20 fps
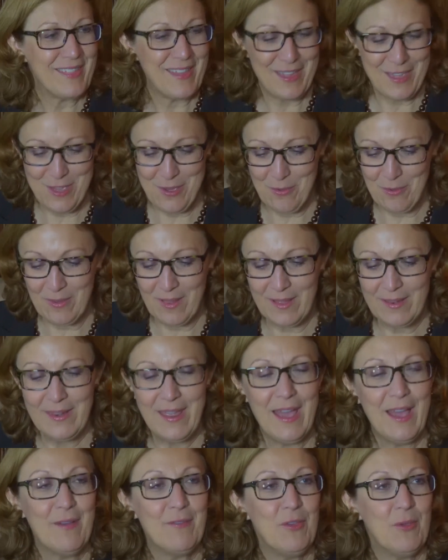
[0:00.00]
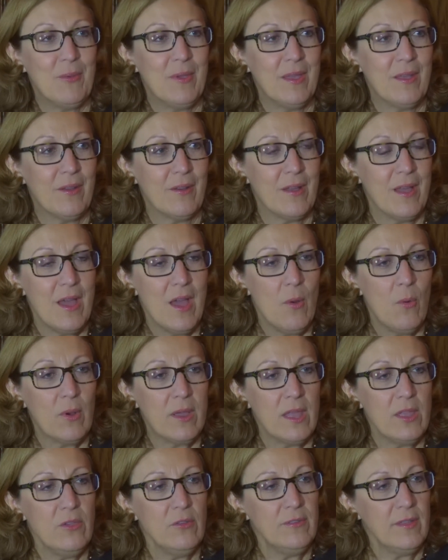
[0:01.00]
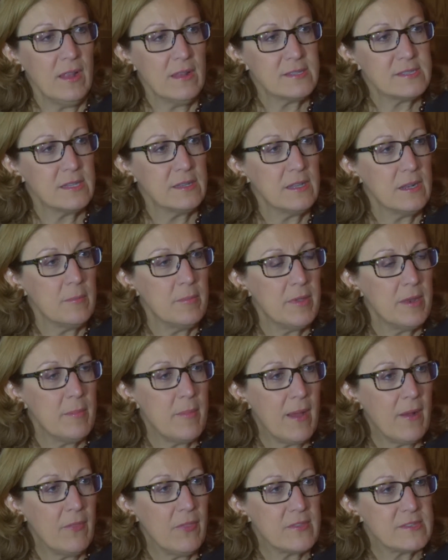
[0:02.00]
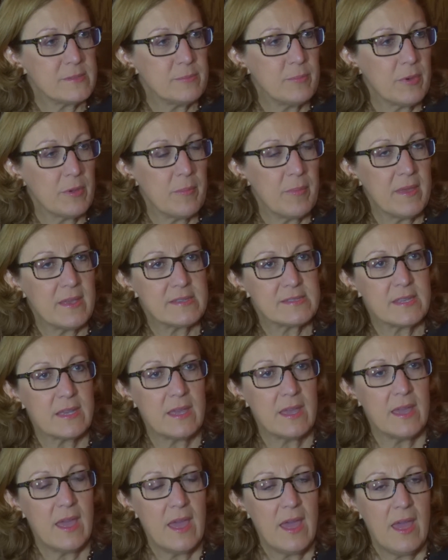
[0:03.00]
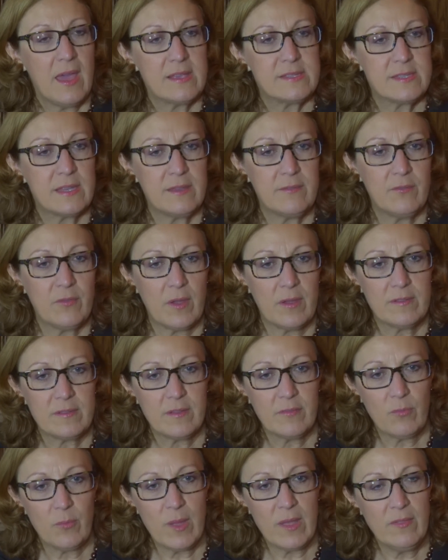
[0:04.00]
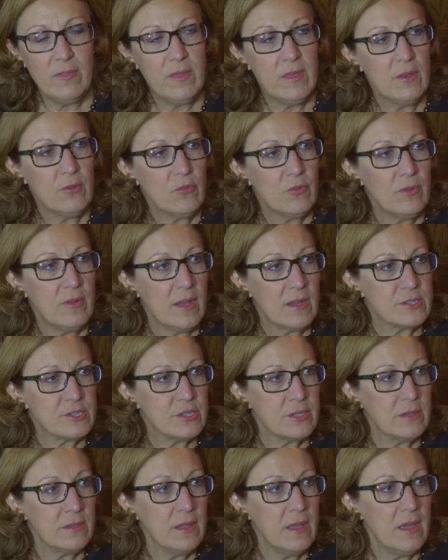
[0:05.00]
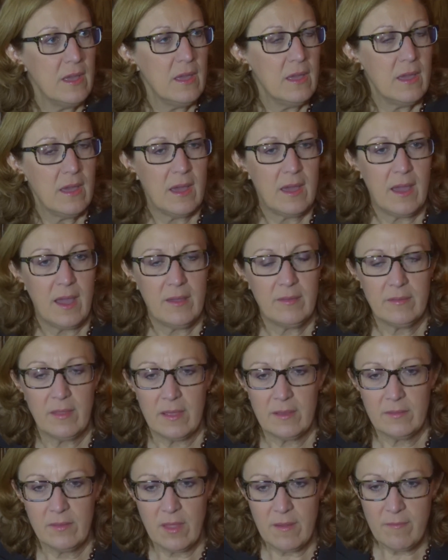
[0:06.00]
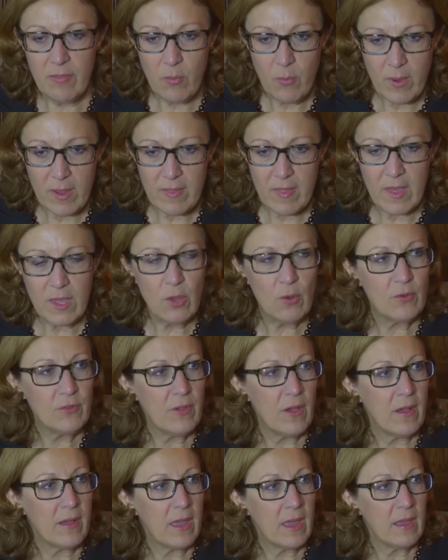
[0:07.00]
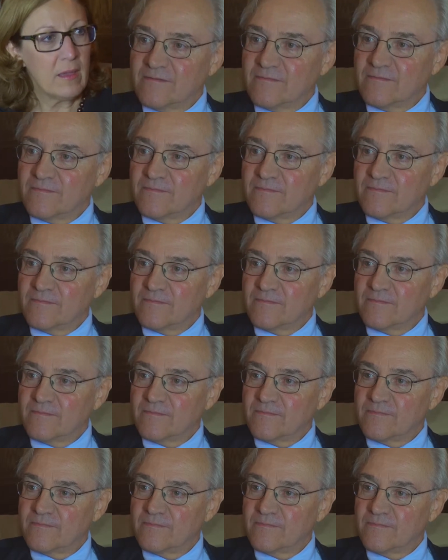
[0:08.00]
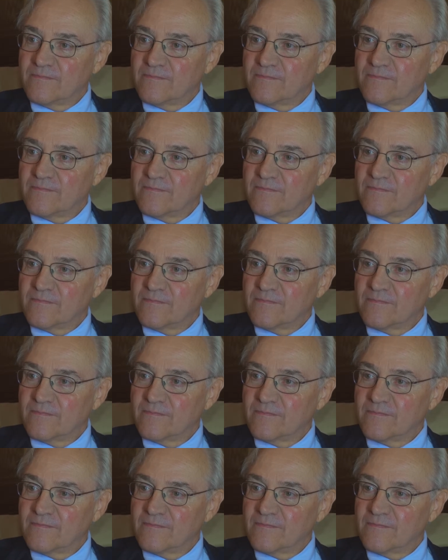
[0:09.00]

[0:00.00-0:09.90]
Thank you. Glad to have you here. Well, can you tell us a little bit about this book? Because as I've read the introduction, I love the way that you're talking about how Americans